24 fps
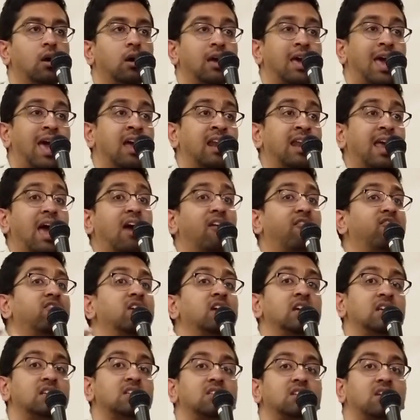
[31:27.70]
in every
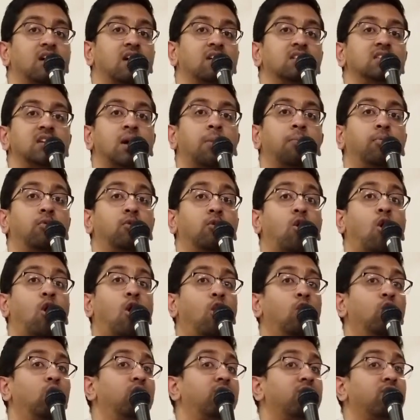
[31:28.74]
ISKCON temple
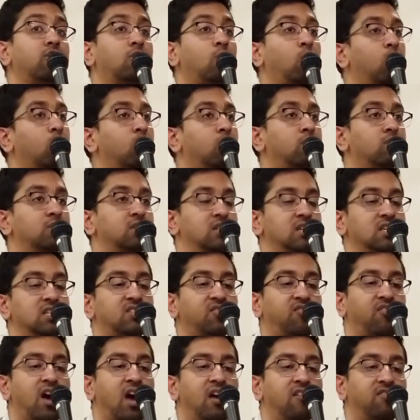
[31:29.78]
all over the world, these
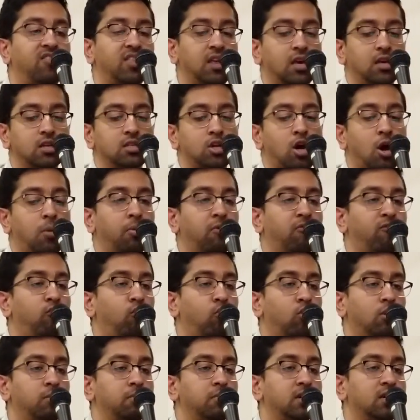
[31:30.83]
5 things are
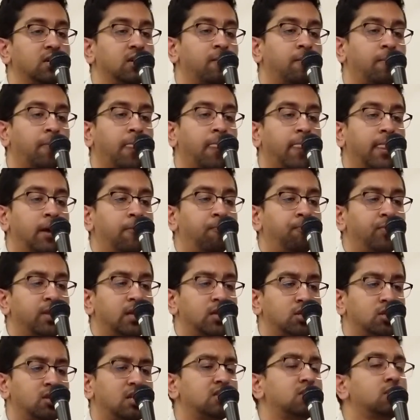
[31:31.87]
performed.
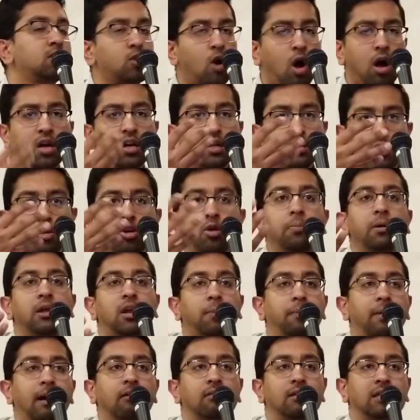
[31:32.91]
So let's talk a little bit
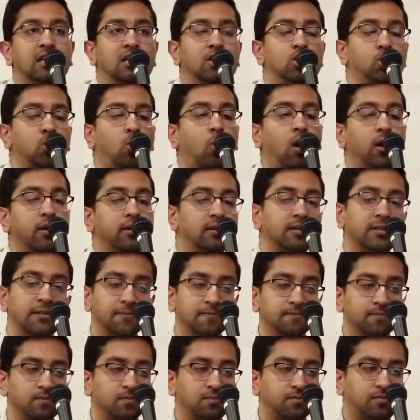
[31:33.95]
about each one.
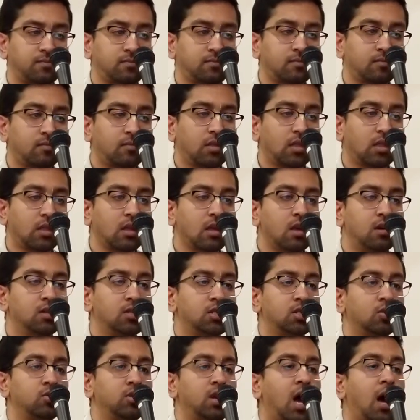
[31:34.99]

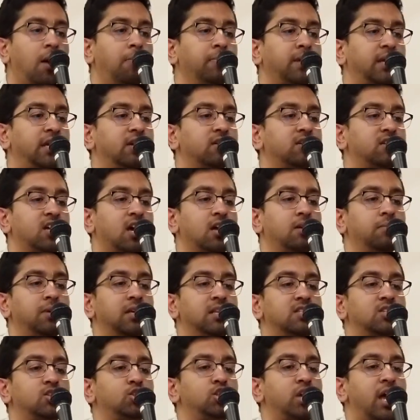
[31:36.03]
So Nam Kirtan
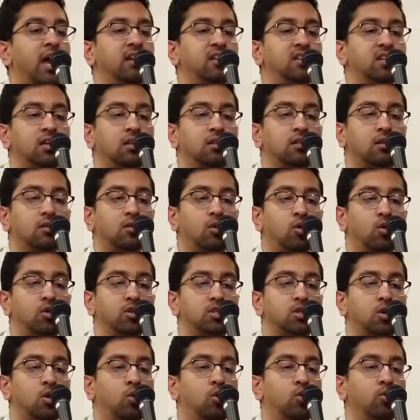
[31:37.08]
means chanting the Lord's
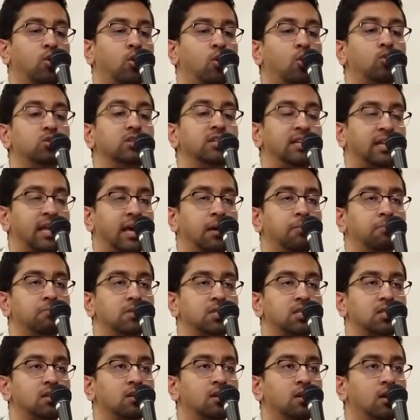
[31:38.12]
holy
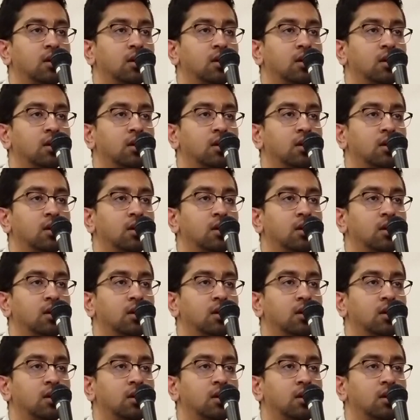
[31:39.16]
names.